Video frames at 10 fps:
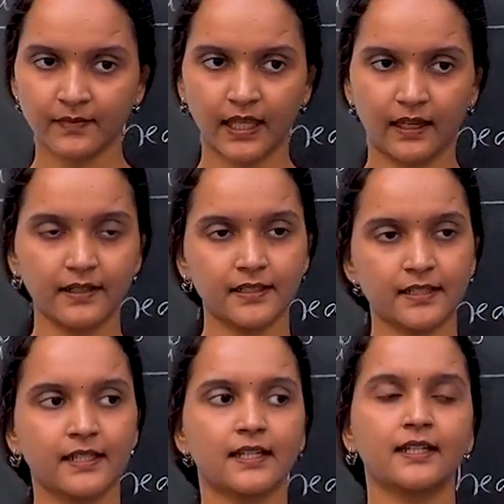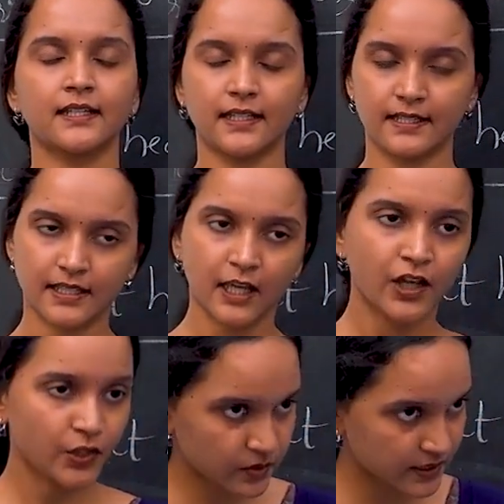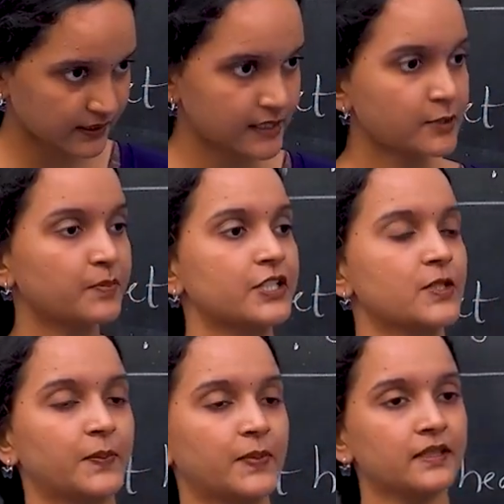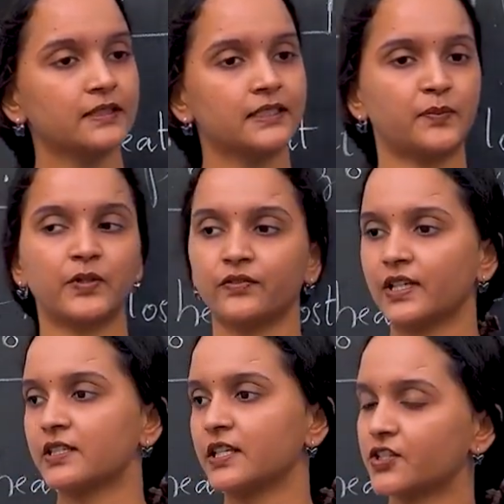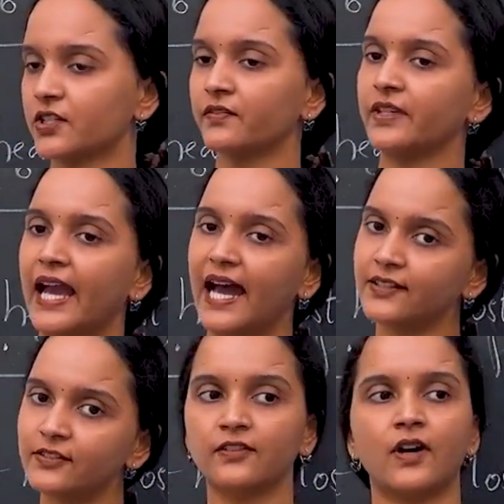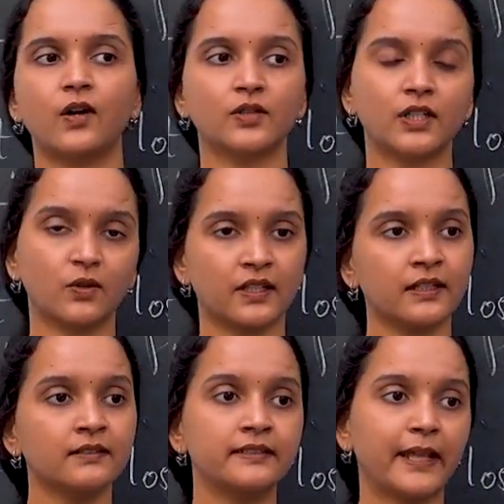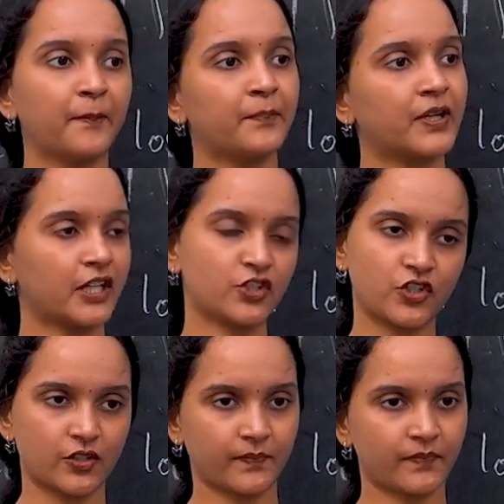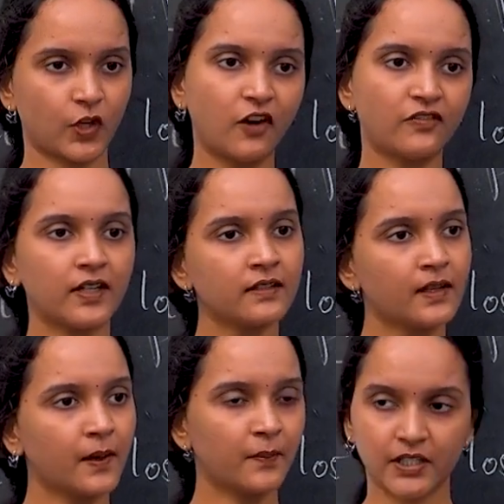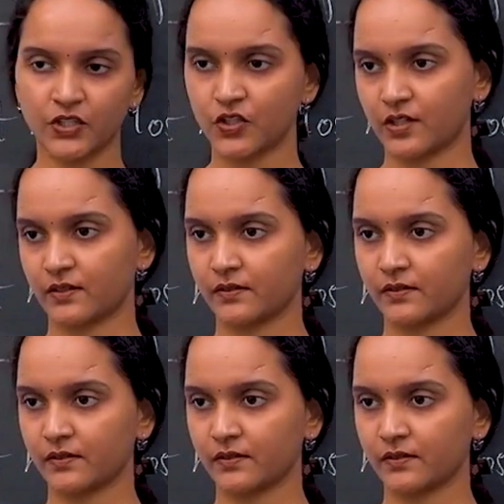Correct? Yes. Using this principle in the previous session, we have found out the temperature of a mixture